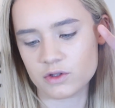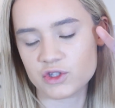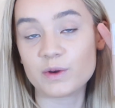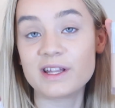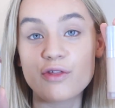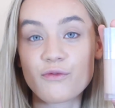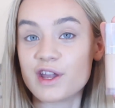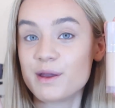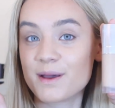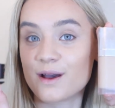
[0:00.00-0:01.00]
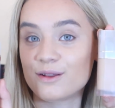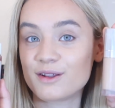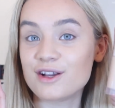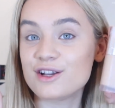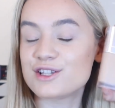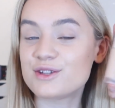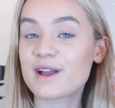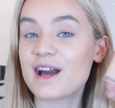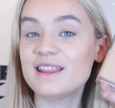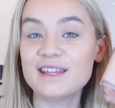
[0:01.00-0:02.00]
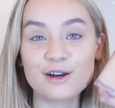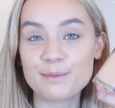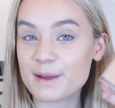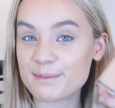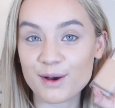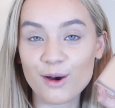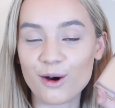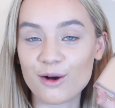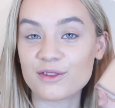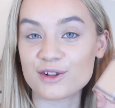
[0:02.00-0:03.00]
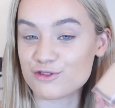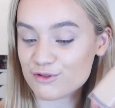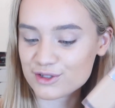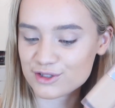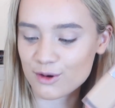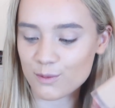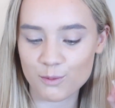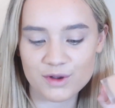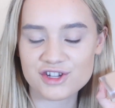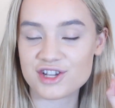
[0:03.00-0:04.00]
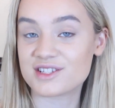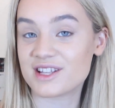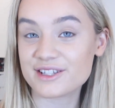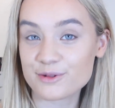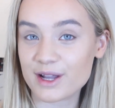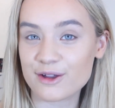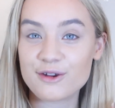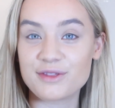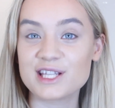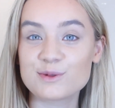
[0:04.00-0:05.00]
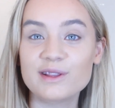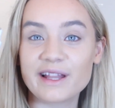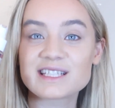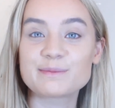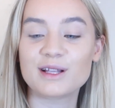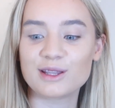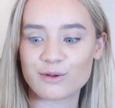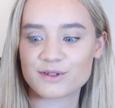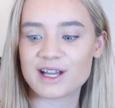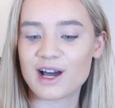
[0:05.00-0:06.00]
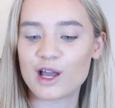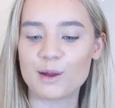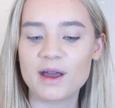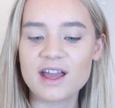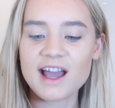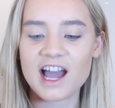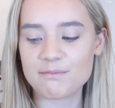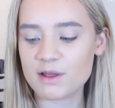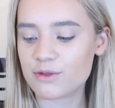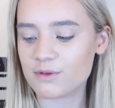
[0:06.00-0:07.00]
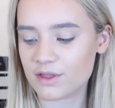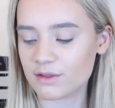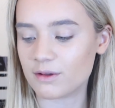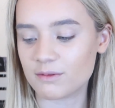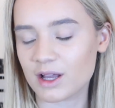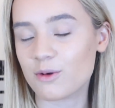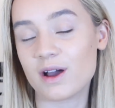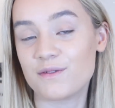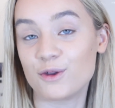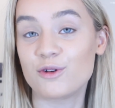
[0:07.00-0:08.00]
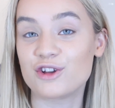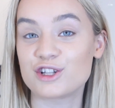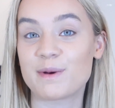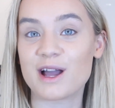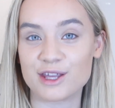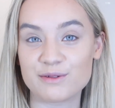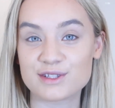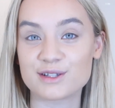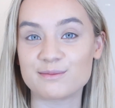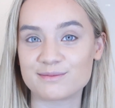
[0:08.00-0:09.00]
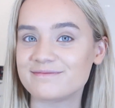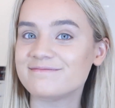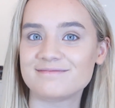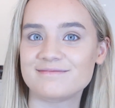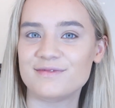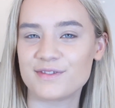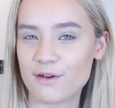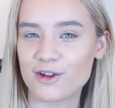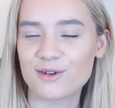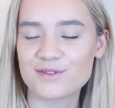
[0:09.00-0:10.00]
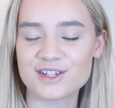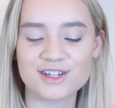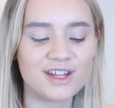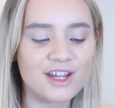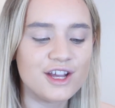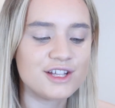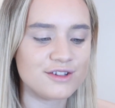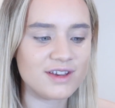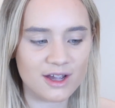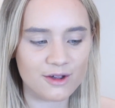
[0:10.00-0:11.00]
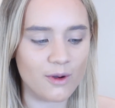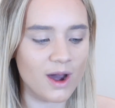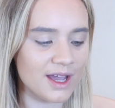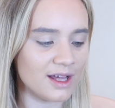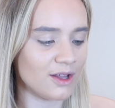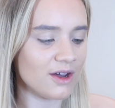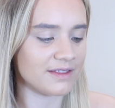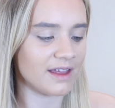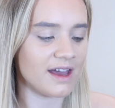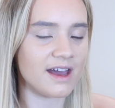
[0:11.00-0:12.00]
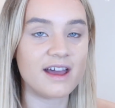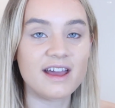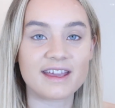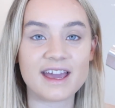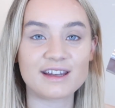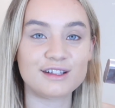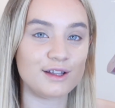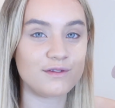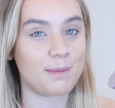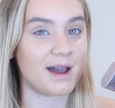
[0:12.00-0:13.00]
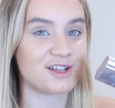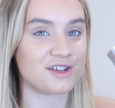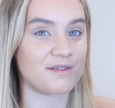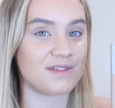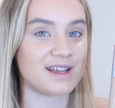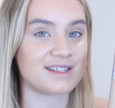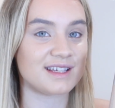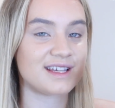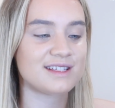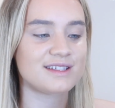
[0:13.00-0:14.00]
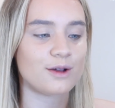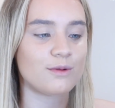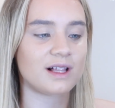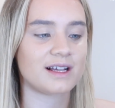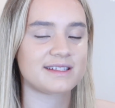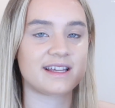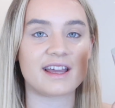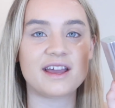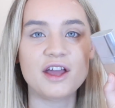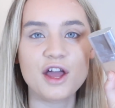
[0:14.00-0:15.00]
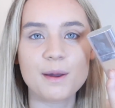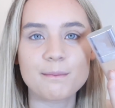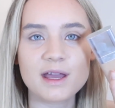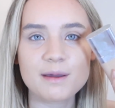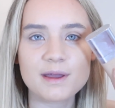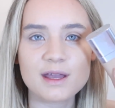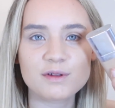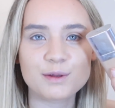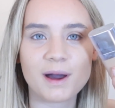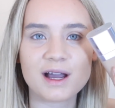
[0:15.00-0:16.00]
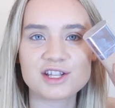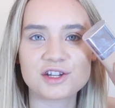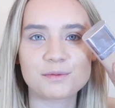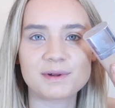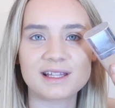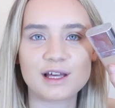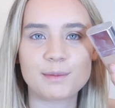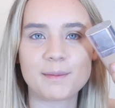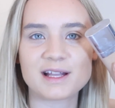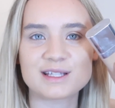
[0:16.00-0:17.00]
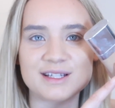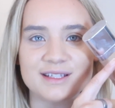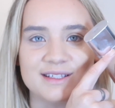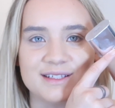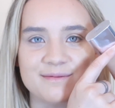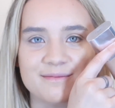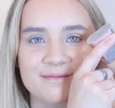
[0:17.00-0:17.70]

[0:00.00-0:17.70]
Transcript: 23 mil. So you get a little bit more than a drugstore one, which is, that's quite good. This one lasts me a long time. I've been through like quite a few of those, but I use them very often. So you get quite a lot in there. Again, I love the packaging of this. I think it's so classy. Maybe with the packaging could be a little bit better because